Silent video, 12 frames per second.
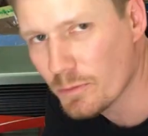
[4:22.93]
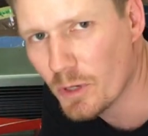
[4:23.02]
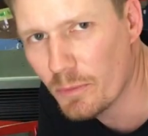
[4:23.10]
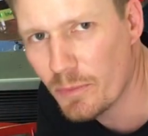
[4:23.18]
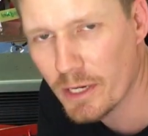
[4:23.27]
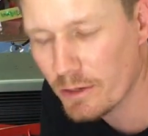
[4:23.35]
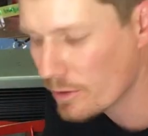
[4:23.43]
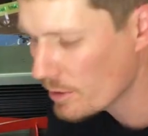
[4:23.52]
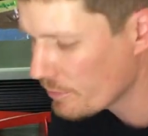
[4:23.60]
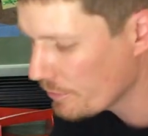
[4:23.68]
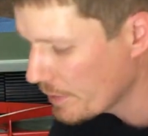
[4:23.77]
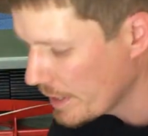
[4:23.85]
to my bed
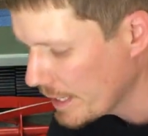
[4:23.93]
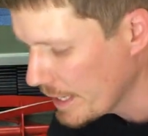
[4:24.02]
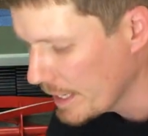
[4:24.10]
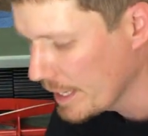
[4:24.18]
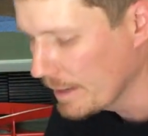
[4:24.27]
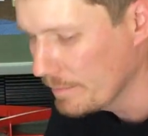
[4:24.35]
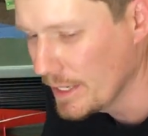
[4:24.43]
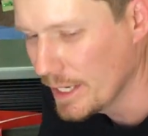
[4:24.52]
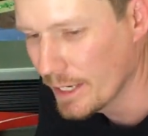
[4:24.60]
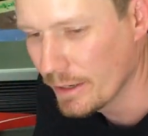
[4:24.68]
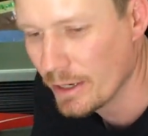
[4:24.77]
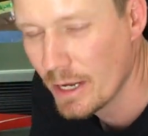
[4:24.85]
knife.
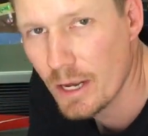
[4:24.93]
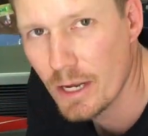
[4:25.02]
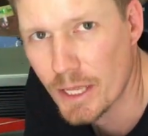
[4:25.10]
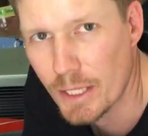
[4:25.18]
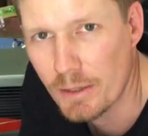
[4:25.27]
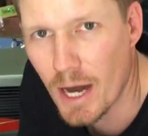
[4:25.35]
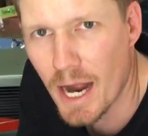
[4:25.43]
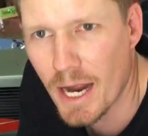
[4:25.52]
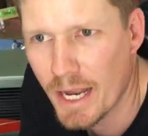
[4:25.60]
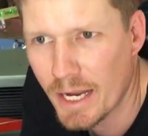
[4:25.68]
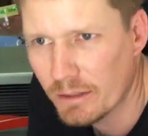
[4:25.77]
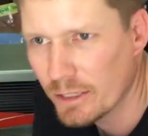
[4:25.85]
Now, there
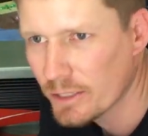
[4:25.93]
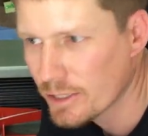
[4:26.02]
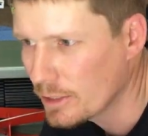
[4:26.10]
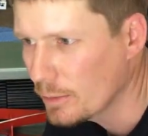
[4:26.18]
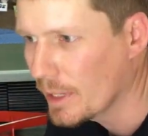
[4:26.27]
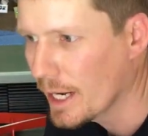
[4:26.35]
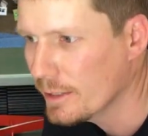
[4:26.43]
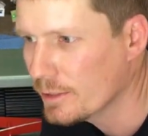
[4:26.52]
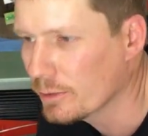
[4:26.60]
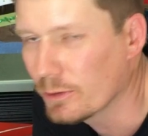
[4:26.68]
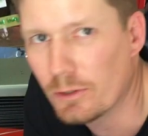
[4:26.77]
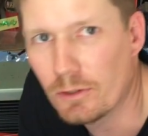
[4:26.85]
are endless
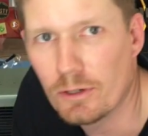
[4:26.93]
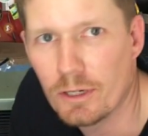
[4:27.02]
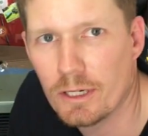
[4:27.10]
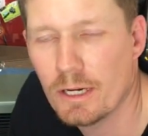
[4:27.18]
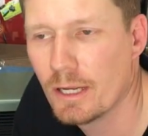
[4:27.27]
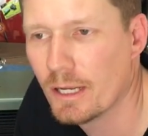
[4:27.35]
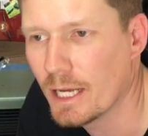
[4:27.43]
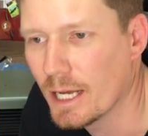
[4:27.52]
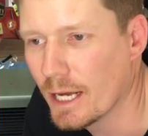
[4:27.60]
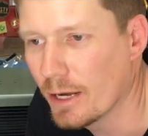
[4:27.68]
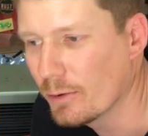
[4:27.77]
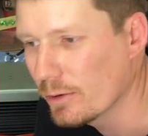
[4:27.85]
debates online,
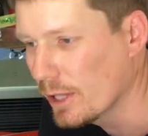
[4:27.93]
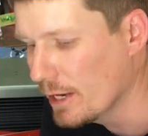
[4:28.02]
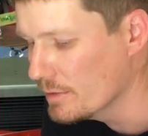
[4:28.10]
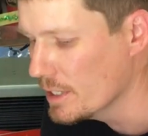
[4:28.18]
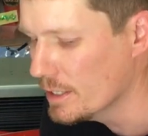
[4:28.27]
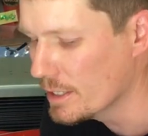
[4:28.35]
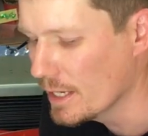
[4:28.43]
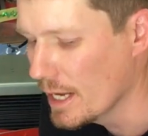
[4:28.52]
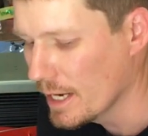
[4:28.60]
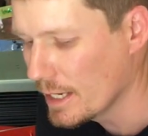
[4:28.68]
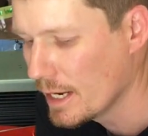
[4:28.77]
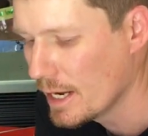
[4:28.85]
all over the
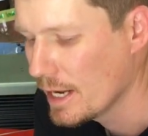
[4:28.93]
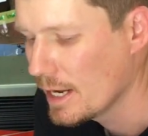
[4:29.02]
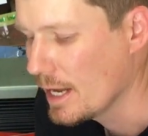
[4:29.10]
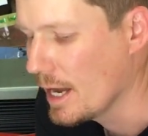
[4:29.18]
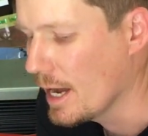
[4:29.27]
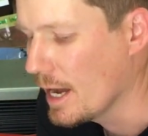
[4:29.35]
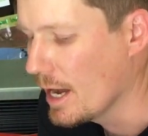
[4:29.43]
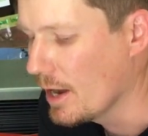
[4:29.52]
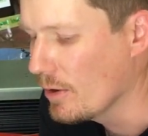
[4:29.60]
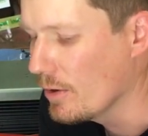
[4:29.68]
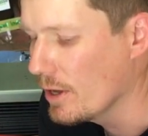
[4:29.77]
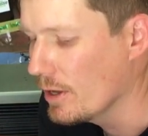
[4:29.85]
internet,
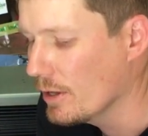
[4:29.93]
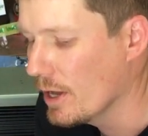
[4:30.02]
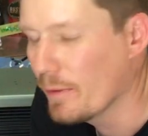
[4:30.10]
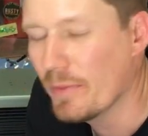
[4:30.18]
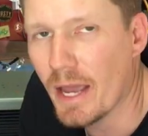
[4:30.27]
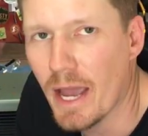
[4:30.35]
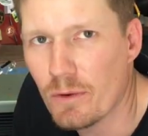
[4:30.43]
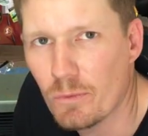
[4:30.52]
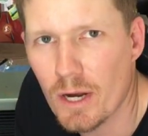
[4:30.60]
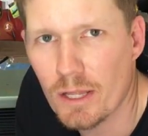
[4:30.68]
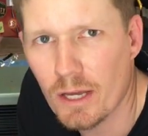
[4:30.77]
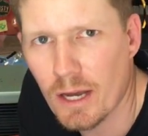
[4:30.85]
about
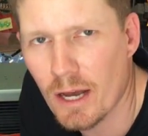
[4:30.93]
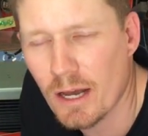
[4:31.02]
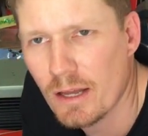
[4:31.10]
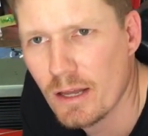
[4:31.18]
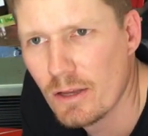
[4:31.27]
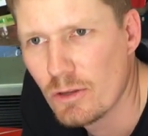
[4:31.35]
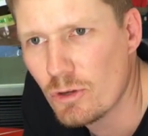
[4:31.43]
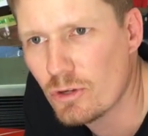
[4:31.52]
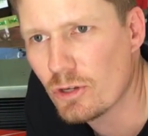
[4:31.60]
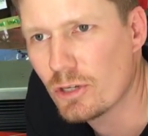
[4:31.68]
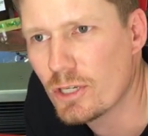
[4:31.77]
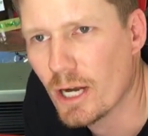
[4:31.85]
whether you
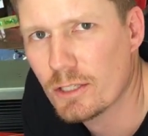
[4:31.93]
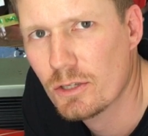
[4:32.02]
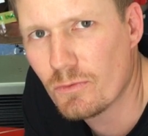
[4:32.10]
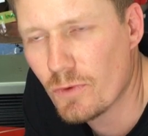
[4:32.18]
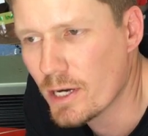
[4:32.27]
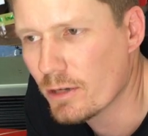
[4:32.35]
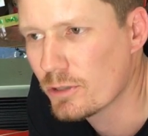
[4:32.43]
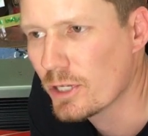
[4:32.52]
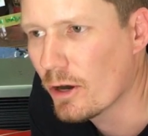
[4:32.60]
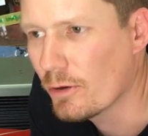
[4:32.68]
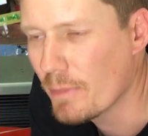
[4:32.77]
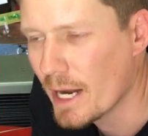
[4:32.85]
should adjust your reel
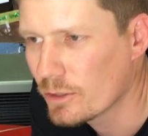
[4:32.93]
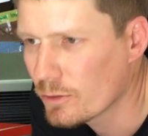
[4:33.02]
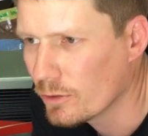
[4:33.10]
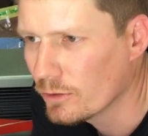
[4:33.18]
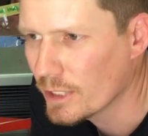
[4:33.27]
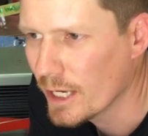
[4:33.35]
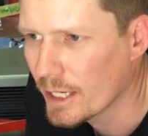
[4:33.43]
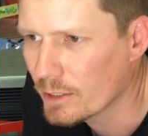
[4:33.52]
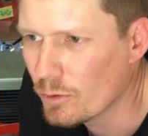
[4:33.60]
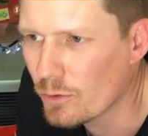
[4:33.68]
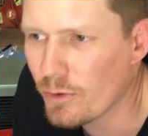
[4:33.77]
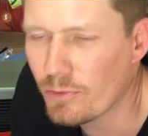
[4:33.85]
so it makes contact
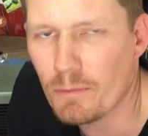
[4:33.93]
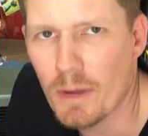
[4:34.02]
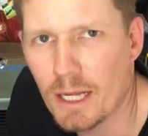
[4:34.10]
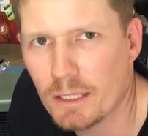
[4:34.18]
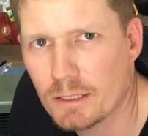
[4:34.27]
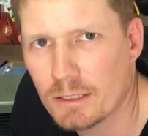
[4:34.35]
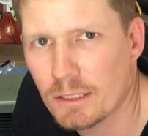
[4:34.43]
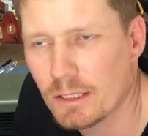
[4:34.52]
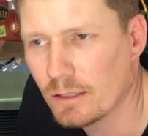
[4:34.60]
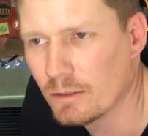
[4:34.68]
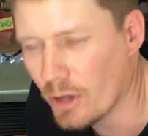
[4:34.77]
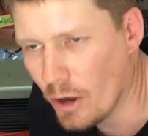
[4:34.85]
or if it makes
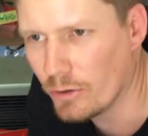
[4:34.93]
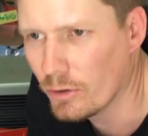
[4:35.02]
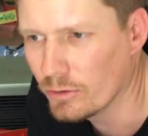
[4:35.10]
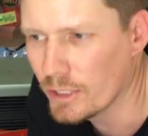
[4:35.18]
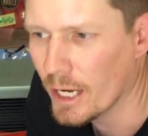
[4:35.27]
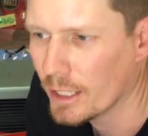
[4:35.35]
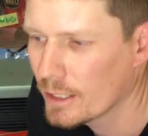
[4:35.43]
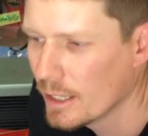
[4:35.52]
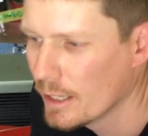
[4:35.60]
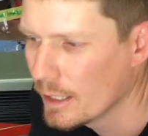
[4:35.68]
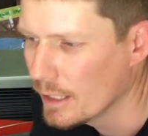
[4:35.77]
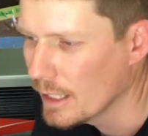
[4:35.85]
no contact.
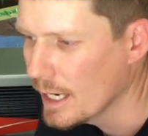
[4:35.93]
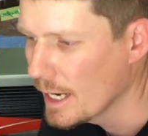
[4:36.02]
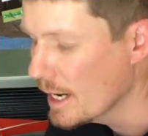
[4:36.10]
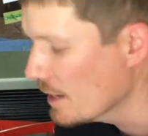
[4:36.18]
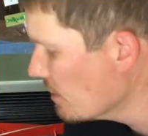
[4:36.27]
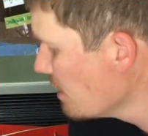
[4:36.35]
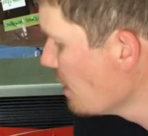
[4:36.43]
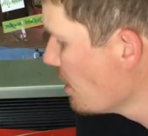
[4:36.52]
Now,